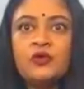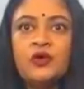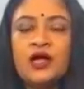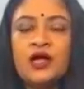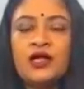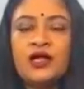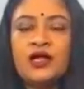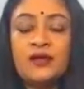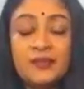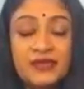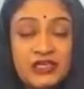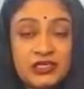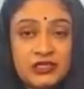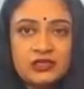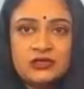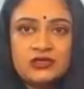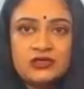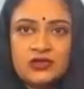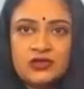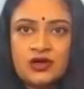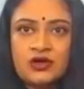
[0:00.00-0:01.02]
who are
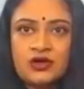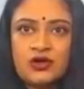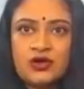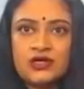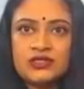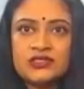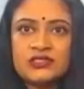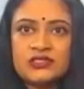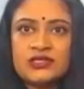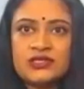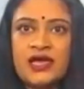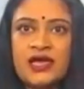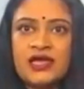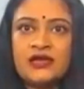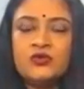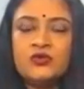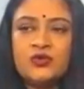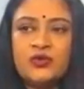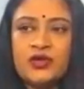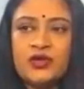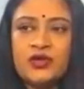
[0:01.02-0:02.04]
committed to the cause,
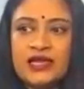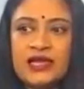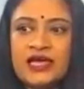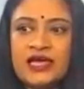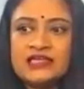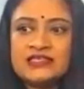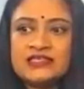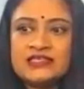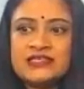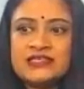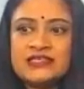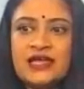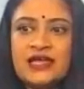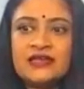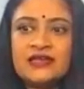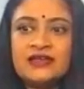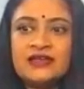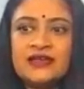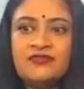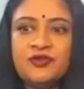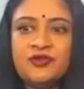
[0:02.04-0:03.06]
and who realize
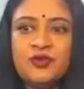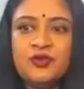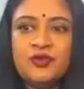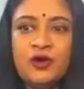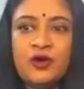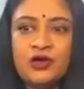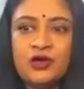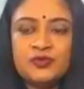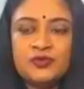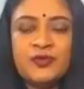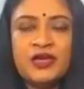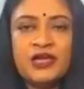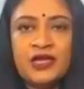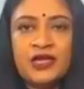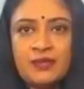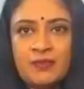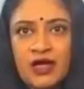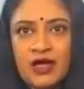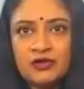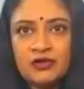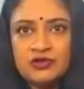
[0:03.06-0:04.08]
that if you want to
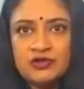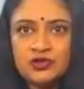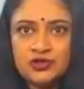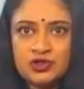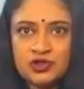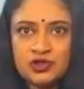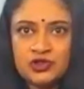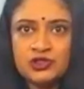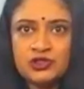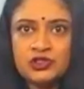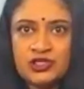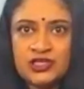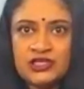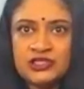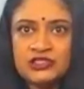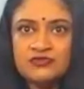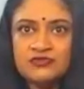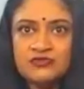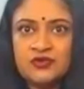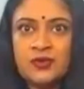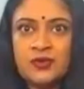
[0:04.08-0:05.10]
bring about social
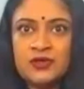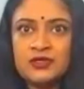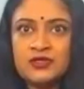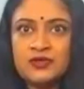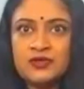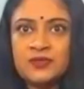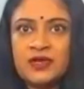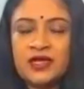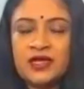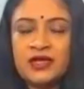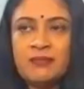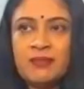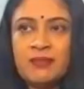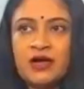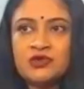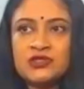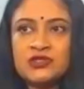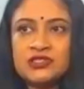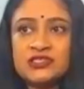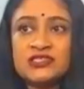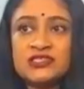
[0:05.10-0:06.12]
change, if you want to bring
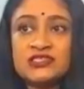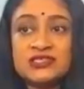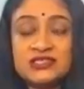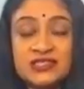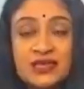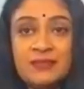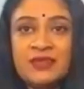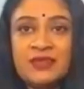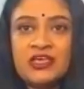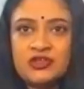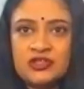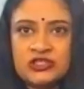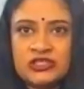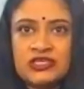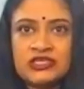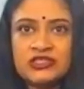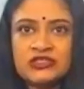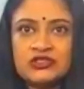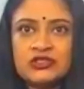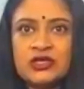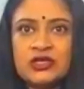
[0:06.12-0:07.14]
about a systemic
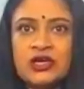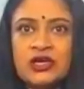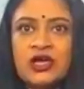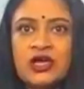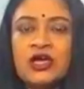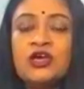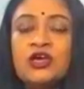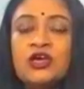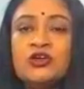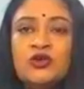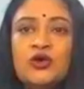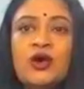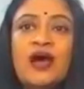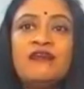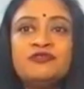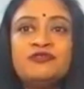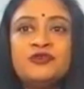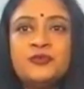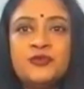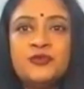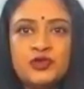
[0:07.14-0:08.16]
change, you
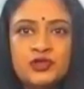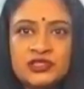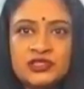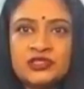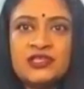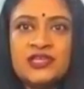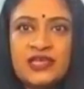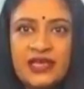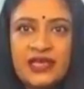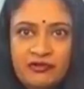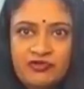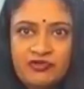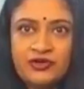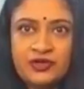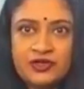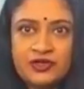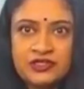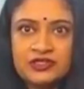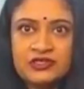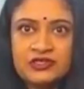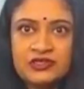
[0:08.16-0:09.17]
have to put in the
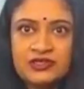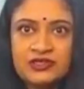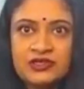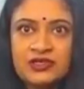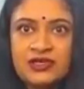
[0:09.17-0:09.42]
effort.